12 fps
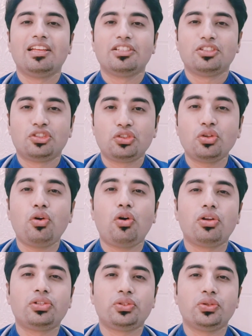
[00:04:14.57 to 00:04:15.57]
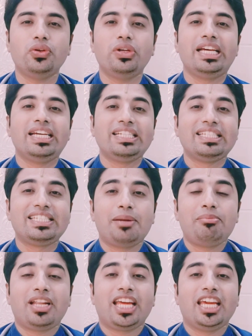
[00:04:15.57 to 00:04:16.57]
So also
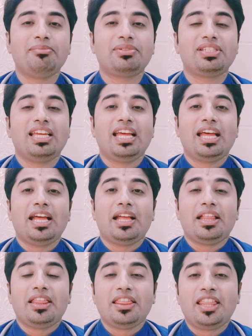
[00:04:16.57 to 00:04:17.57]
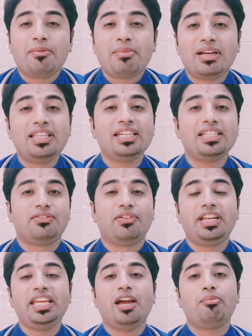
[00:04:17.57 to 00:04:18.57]
sometimes the mothers
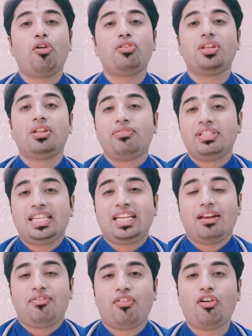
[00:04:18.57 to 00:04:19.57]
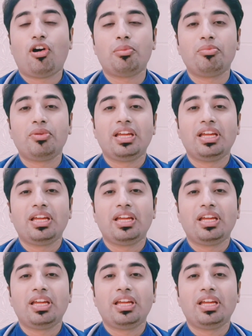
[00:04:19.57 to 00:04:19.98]
worry about their physical form,